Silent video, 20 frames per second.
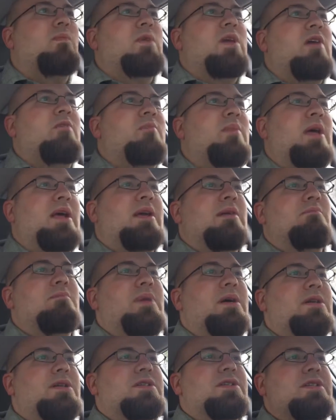You have like in
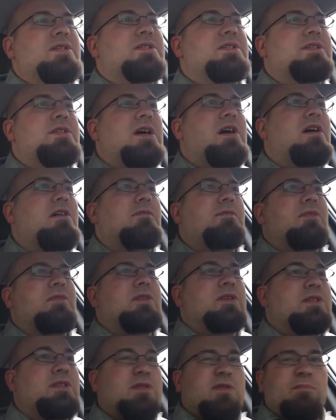bunks and stuff,
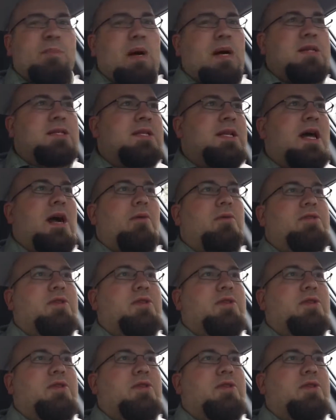because there's bunks now,